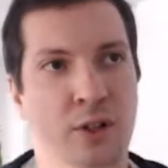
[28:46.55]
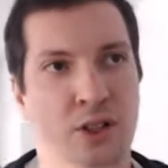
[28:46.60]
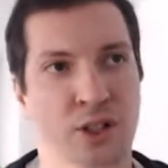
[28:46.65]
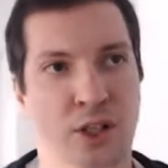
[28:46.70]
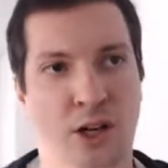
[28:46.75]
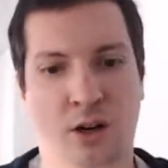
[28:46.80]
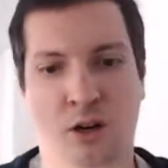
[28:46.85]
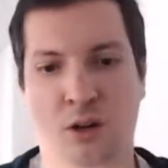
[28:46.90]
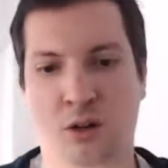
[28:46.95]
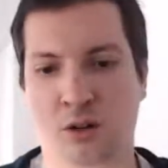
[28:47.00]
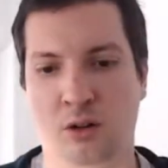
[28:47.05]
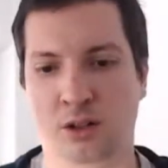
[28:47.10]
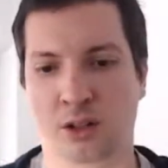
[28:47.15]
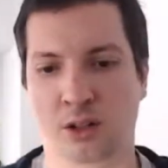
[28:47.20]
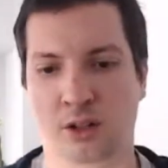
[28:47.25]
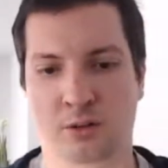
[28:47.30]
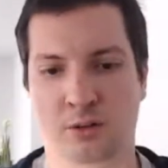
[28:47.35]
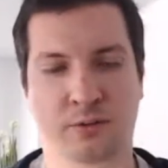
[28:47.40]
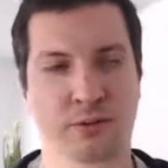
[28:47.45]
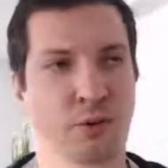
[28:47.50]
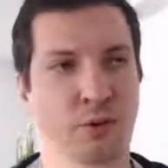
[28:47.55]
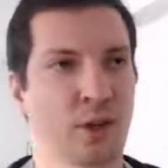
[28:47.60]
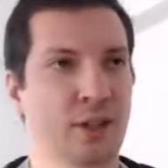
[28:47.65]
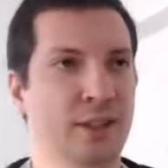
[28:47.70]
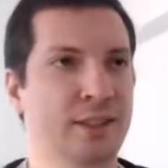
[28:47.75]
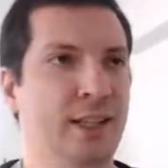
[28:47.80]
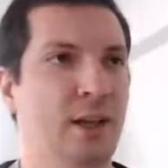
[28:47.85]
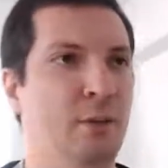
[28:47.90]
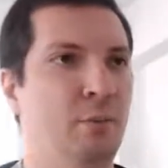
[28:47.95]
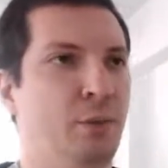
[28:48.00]
shareholder. For
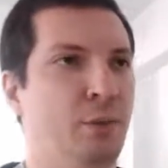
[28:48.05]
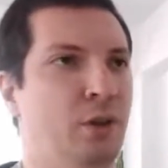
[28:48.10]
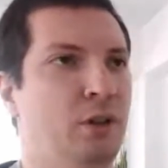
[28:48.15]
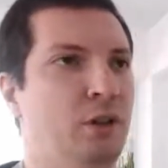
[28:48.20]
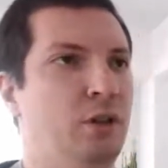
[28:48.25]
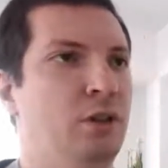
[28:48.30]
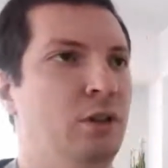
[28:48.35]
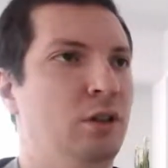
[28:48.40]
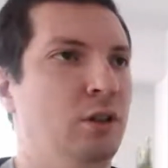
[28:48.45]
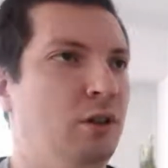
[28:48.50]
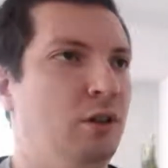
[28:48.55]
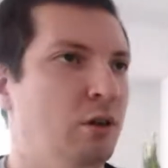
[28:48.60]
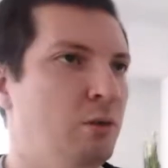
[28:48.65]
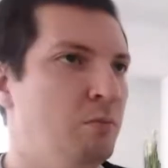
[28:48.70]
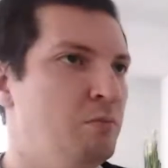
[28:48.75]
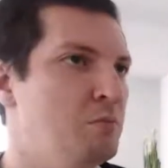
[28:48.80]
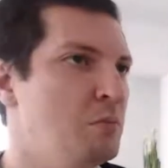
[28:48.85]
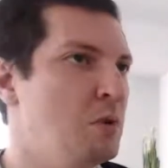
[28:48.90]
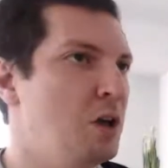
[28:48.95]
example,